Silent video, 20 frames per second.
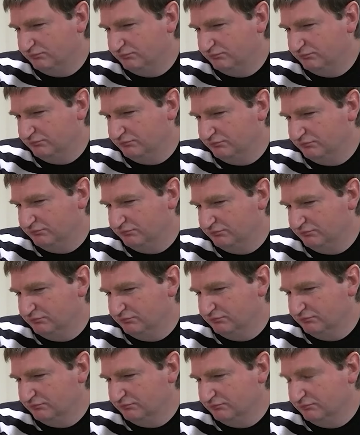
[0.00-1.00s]

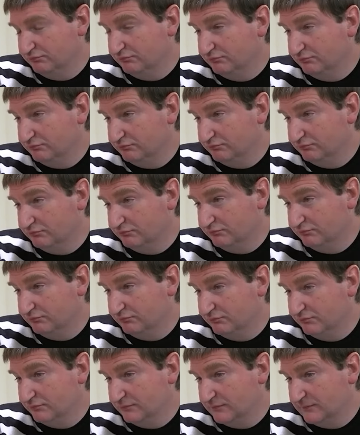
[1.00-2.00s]

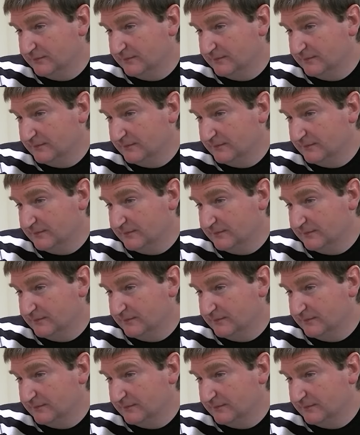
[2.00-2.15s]
(not speaking)